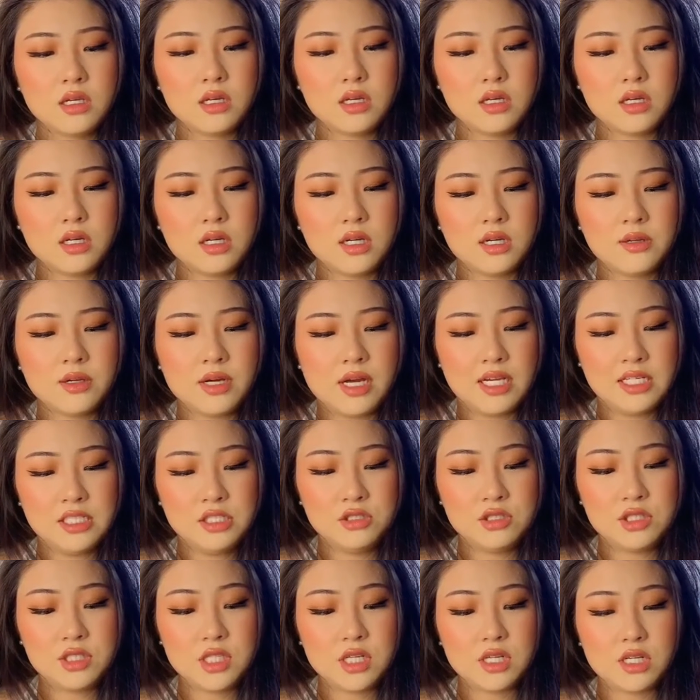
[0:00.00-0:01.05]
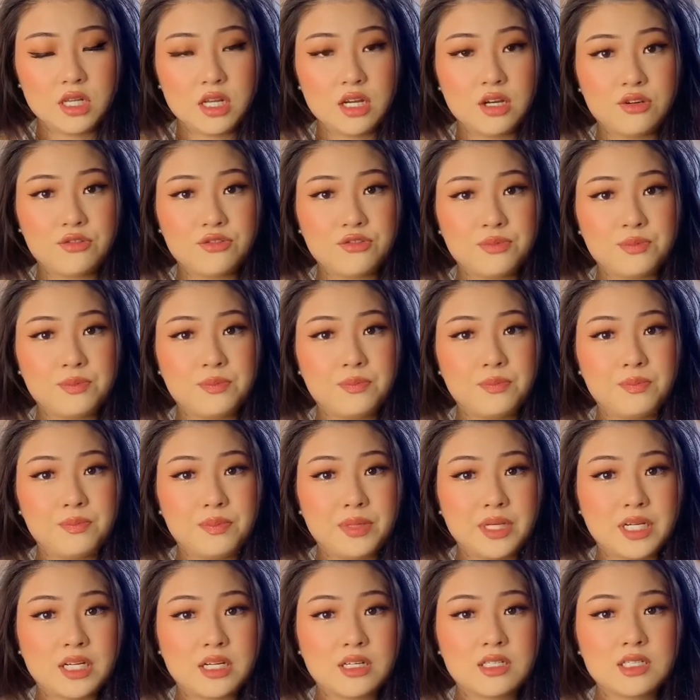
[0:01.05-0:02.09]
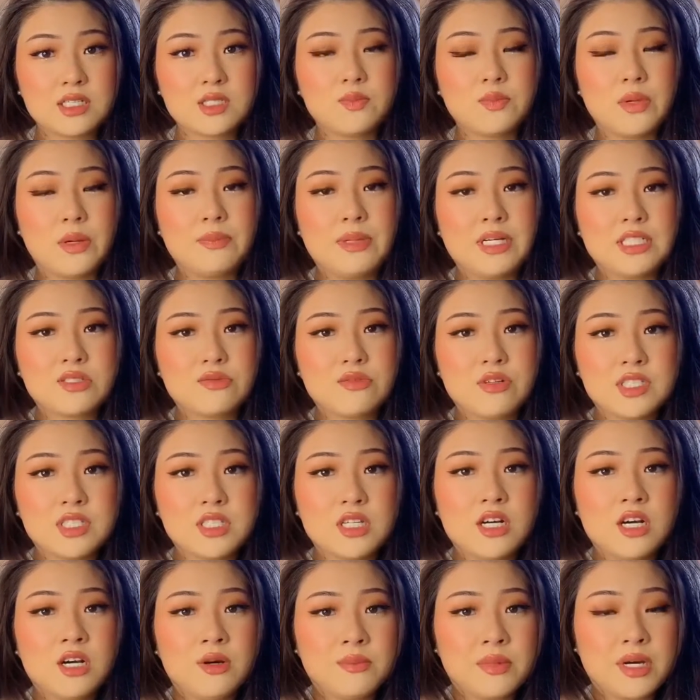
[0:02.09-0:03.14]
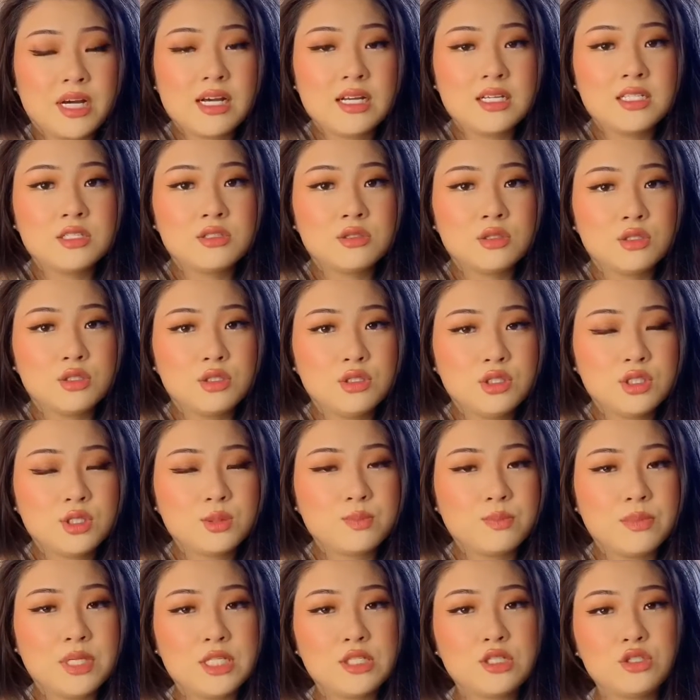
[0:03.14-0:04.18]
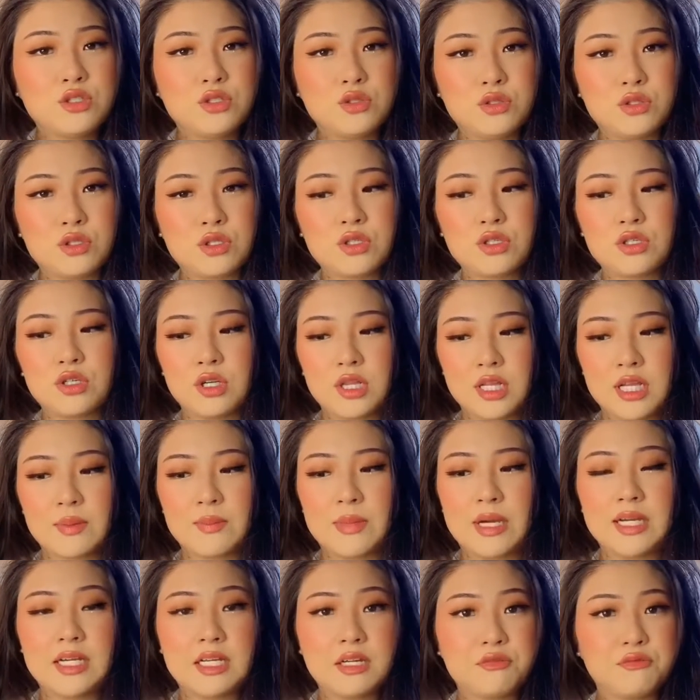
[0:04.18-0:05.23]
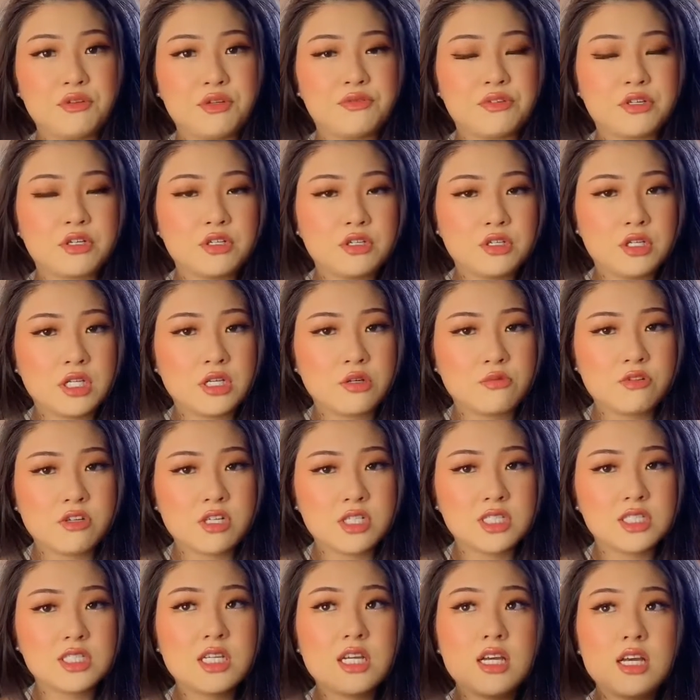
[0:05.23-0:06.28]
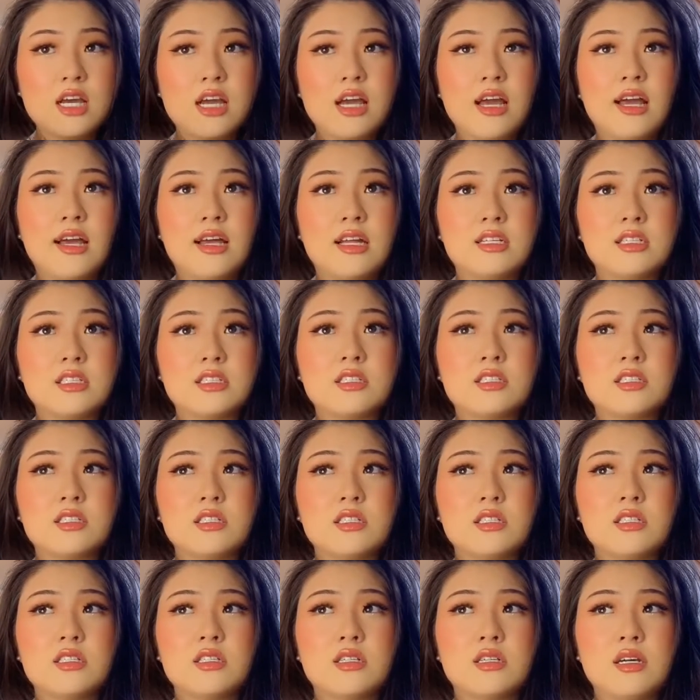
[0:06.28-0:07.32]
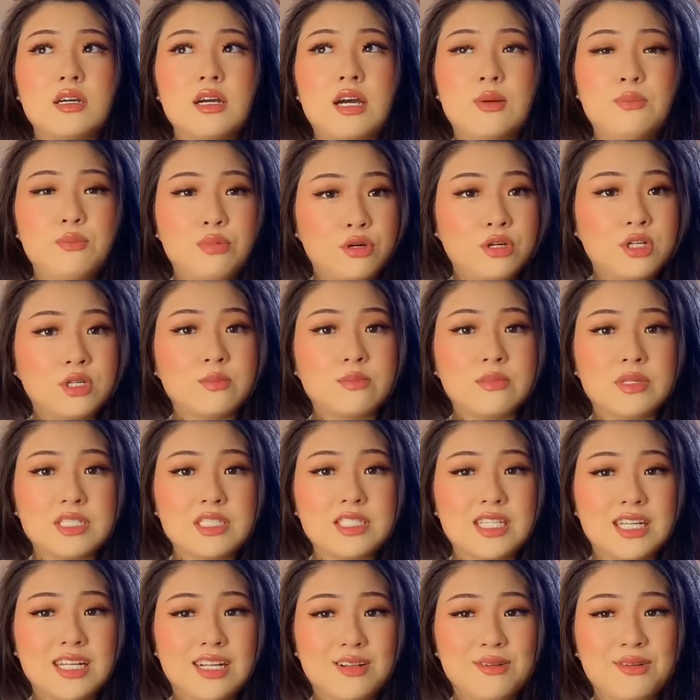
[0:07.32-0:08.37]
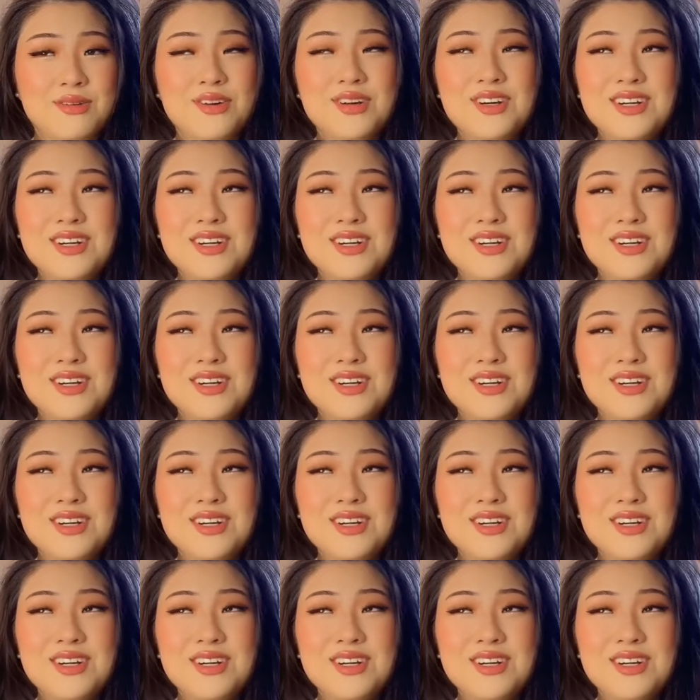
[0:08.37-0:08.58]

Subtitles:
I use a glove because my best friend Amra introduced me to curling my hair with a curling wand, and I burned myself.